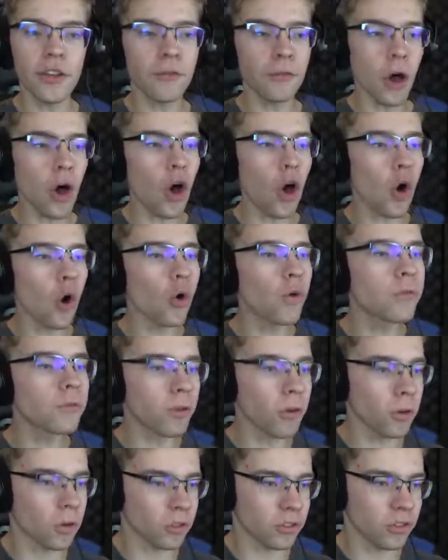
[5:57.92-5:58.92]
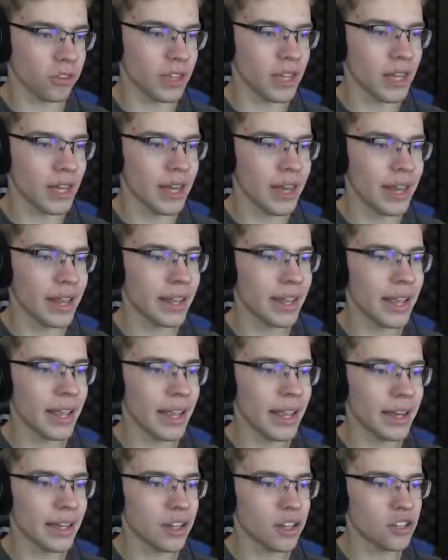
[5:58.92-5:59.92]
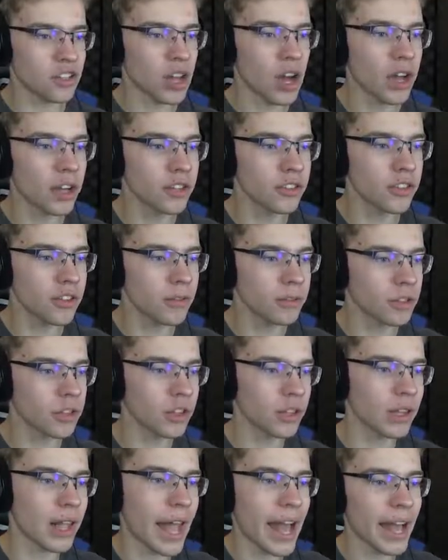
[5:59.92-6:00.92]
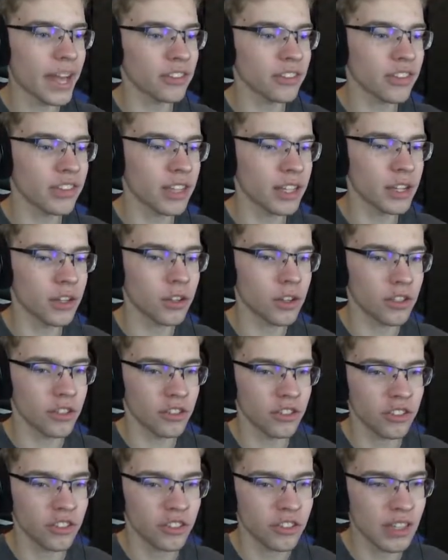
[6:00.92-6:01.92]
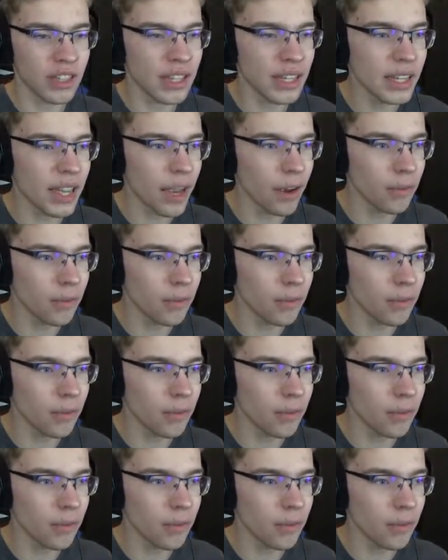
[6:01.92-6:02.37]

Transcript: of ovals in it and tons of glass that you can see